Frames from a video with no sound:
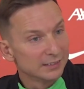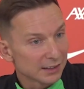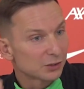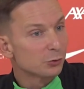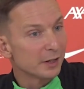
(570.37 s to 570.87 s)

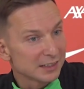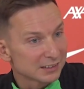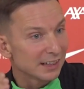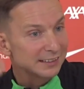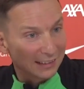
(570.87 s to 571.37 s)
that
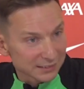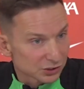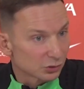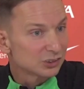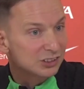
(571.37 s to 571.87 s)
creates like that
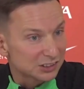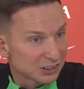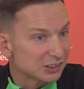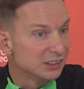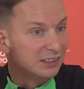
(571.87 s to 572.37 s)
as
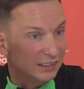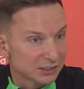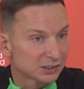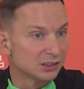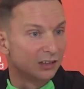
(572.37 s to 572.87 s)
consistency in
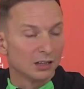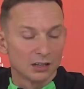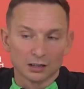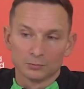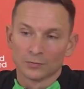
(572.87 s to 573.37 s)
this,
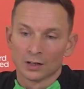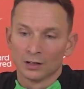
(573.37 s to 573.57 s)
uh,